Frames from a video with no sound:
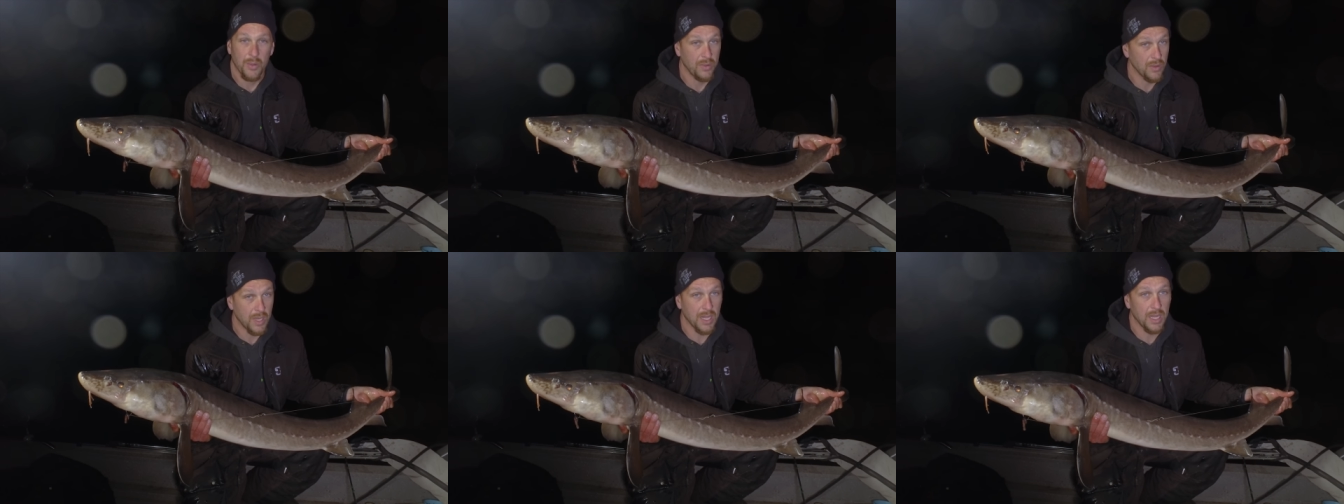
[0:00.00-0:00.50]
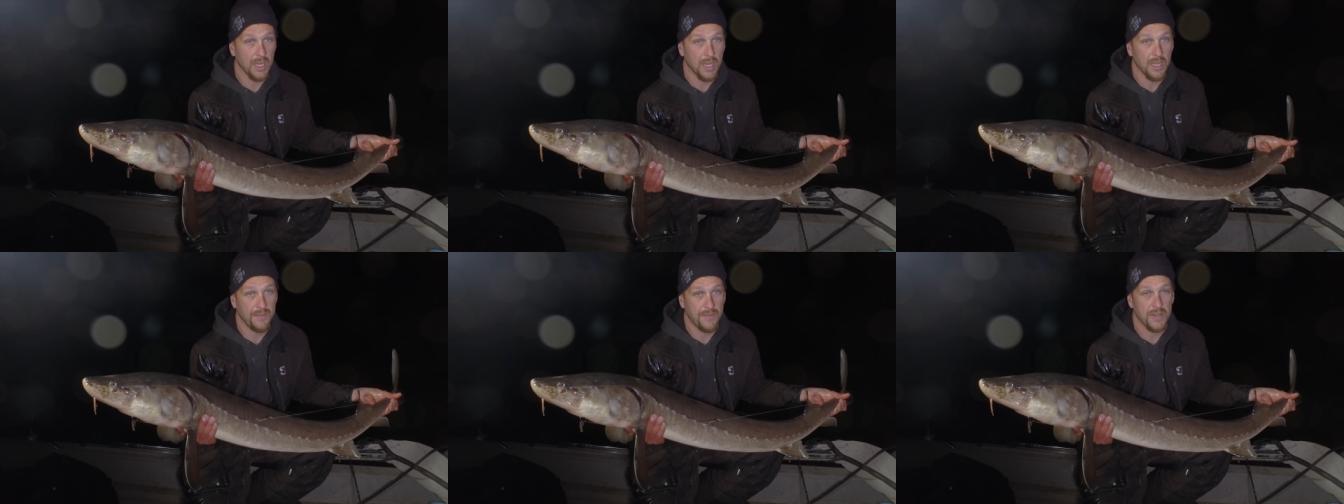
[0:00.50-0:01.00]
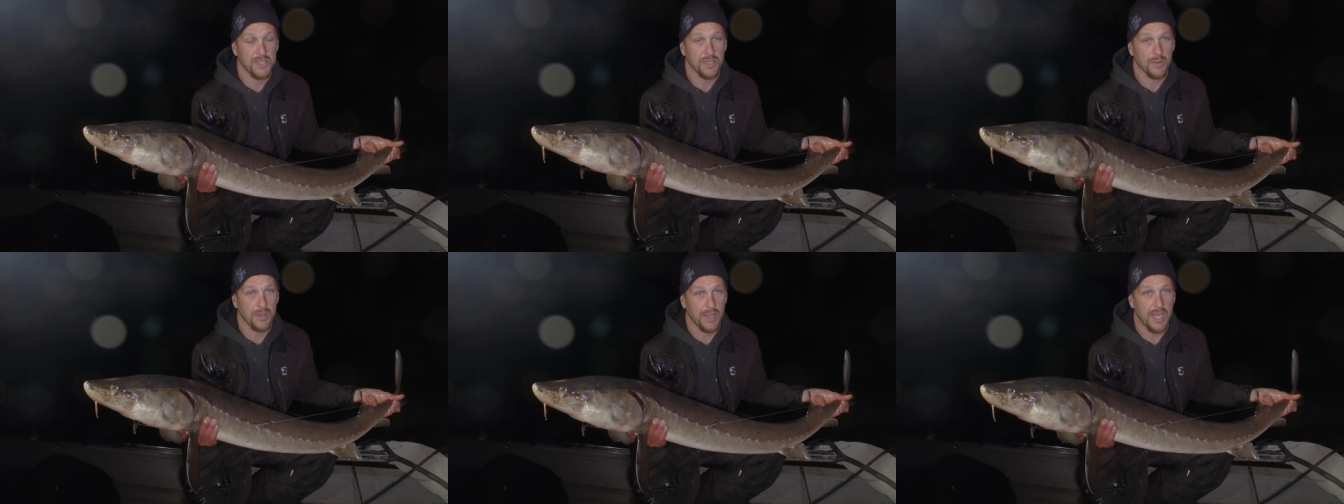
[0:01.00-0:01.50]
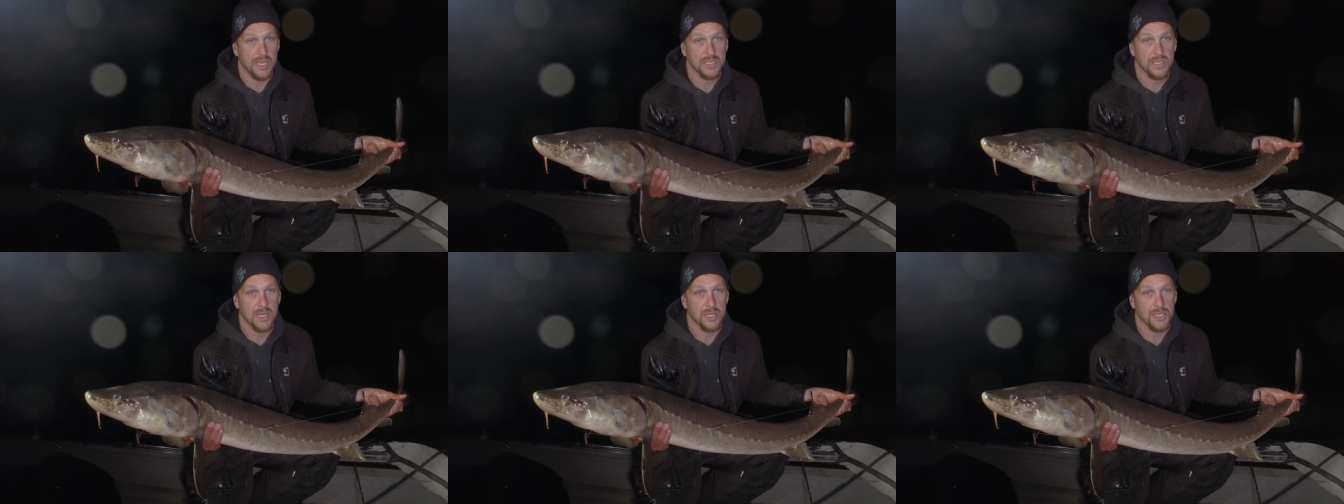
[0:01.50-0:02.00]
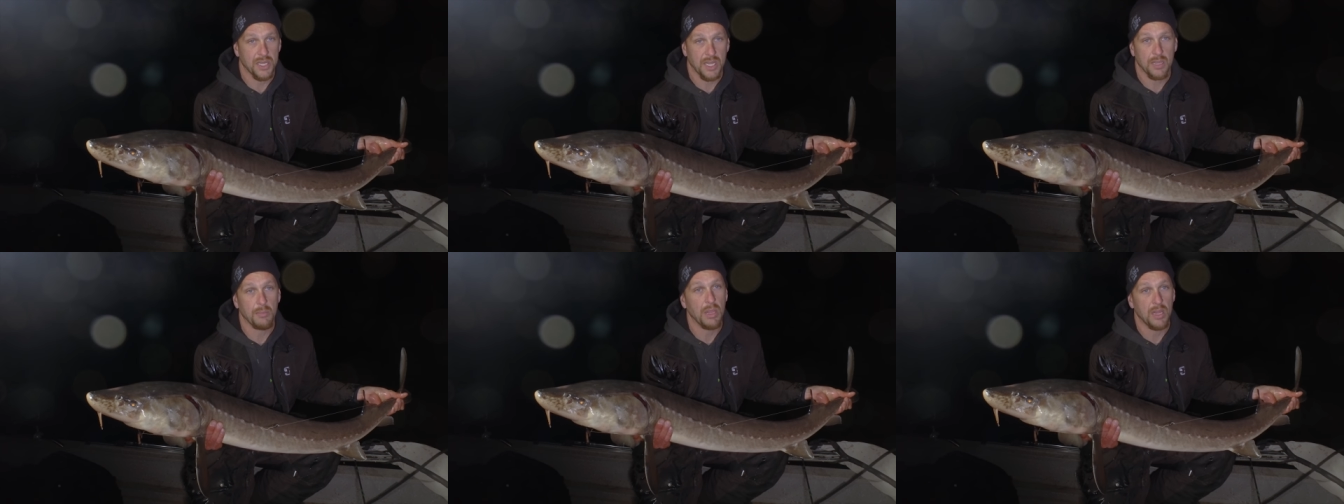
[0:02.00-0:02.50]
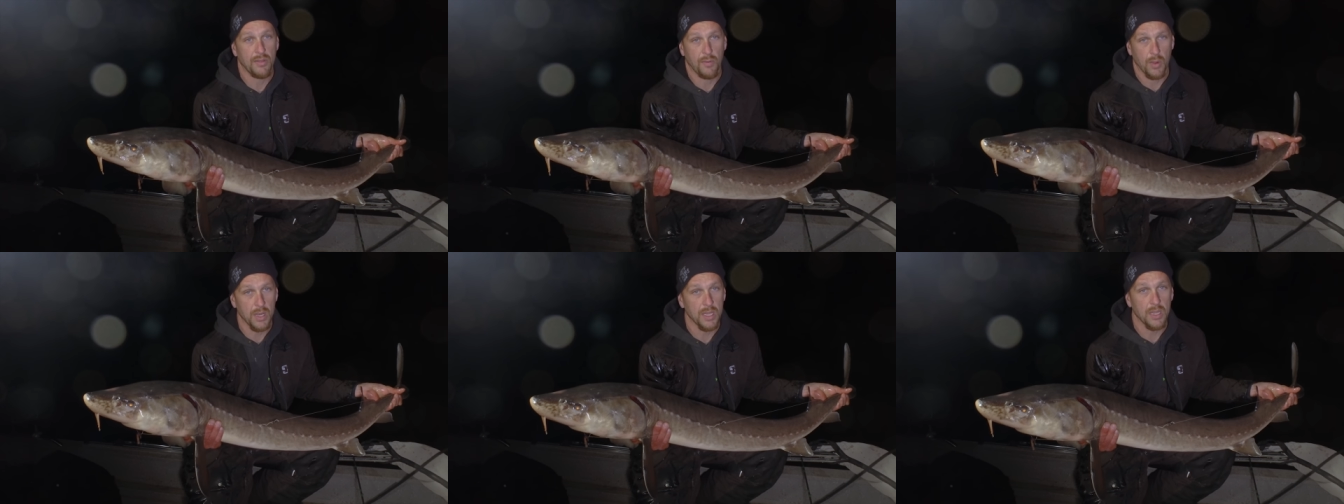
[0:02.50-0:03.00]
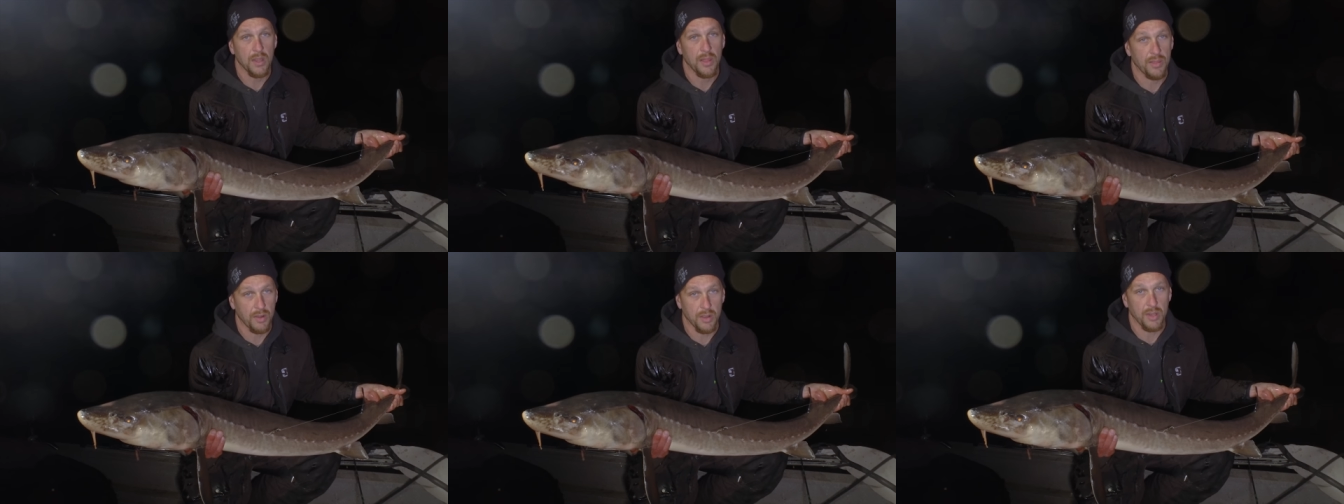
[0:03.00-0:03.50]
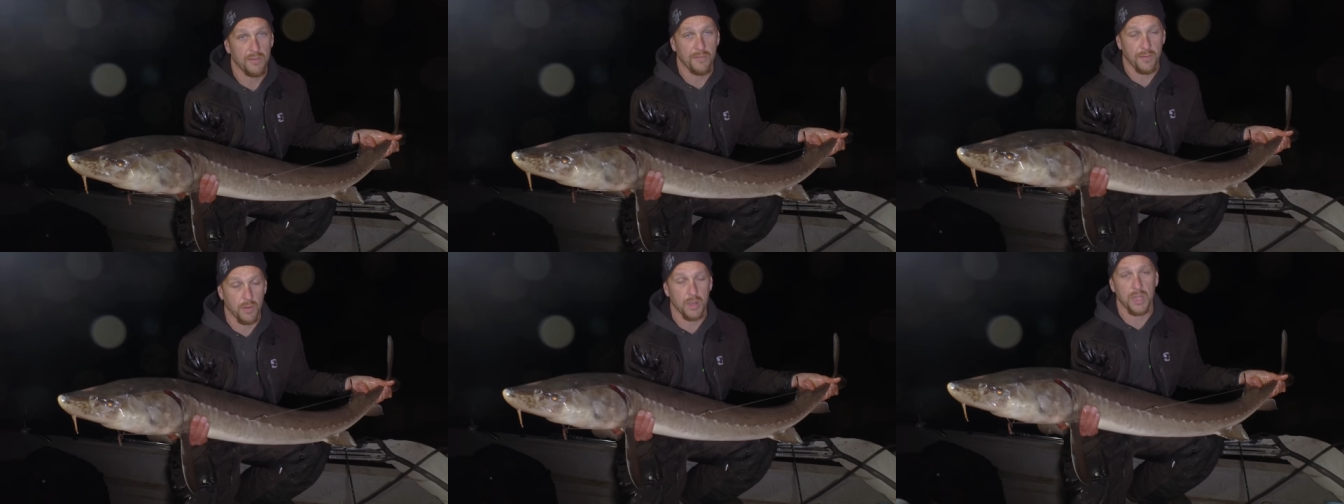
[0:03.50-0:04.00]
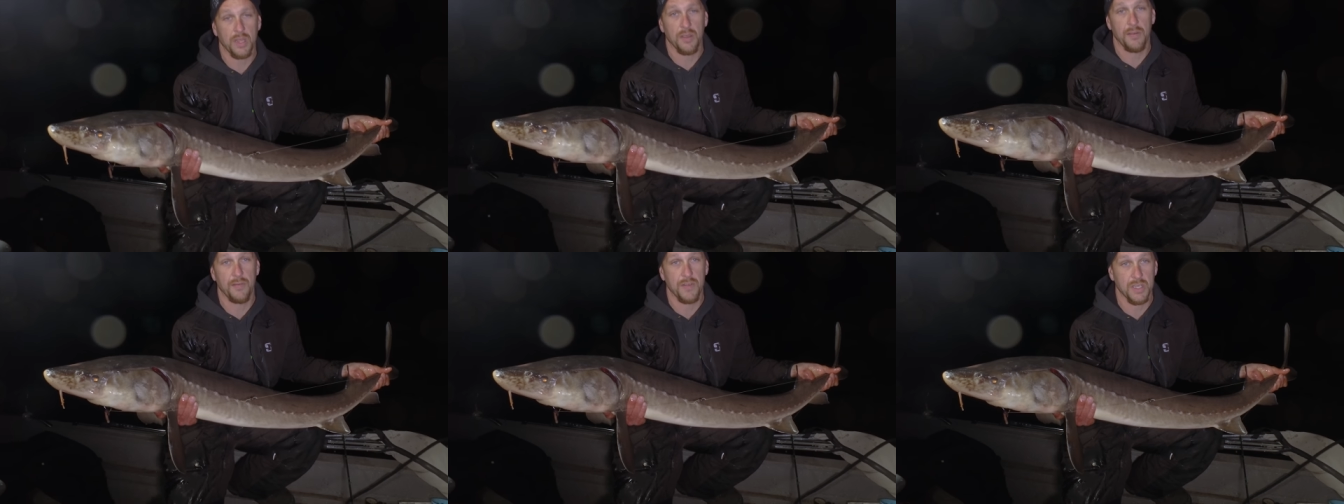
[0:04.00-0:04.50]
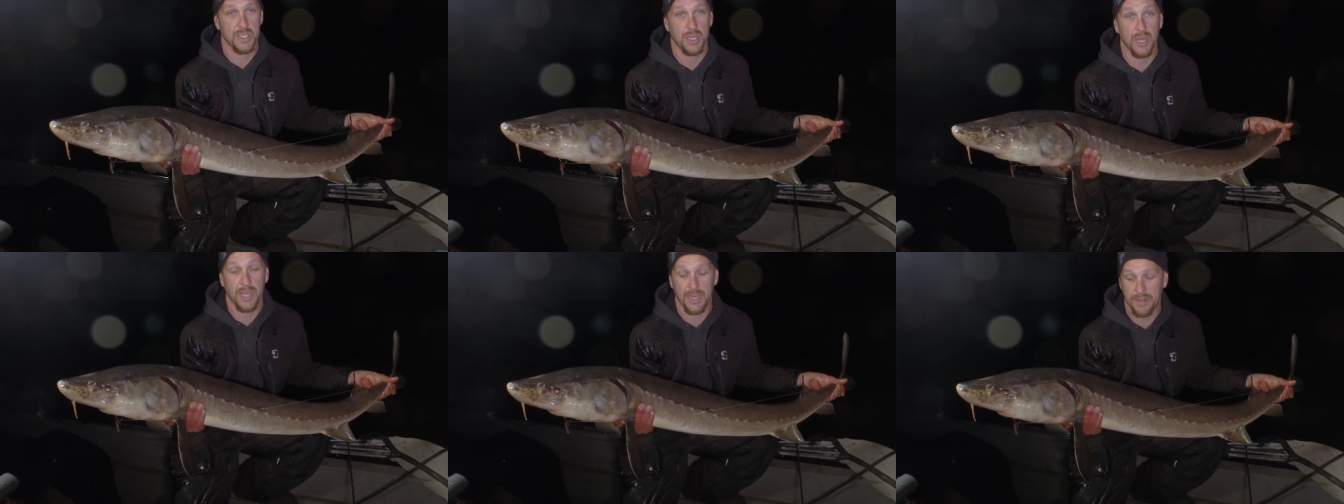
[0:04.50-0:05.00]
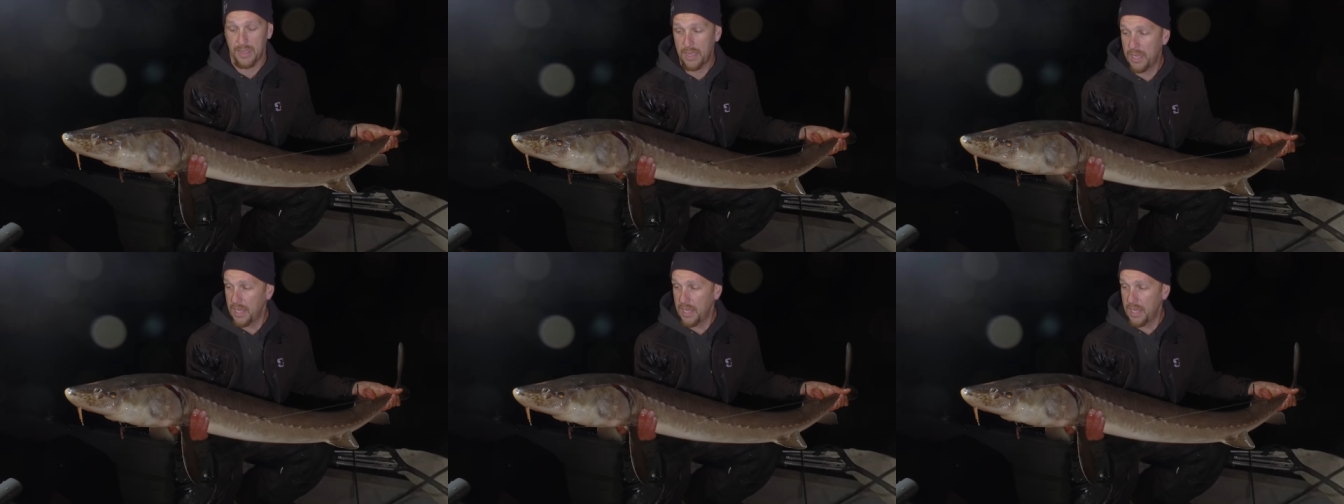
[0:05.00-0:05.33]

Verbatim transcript: And you get into good fishing with lake sturgeon, it can mean 20, 30, 40 fish a night.